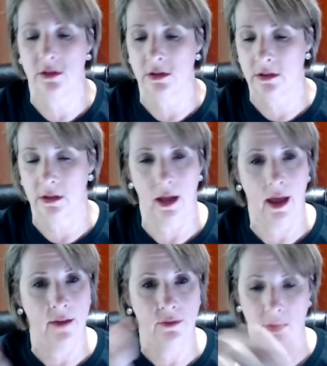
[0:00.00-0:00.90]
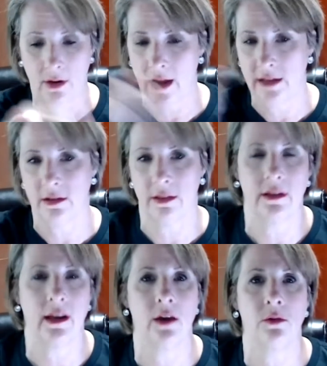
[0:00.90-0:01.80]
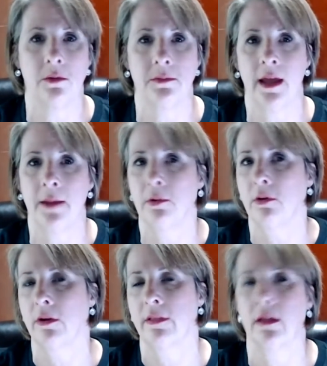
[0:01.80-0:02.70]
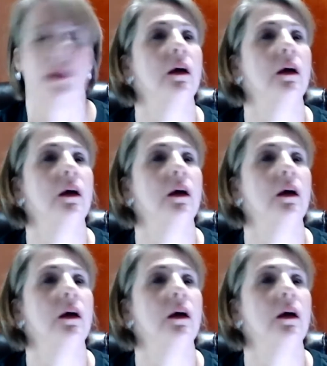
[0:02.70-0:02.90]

Just have your case on the dining room table, or in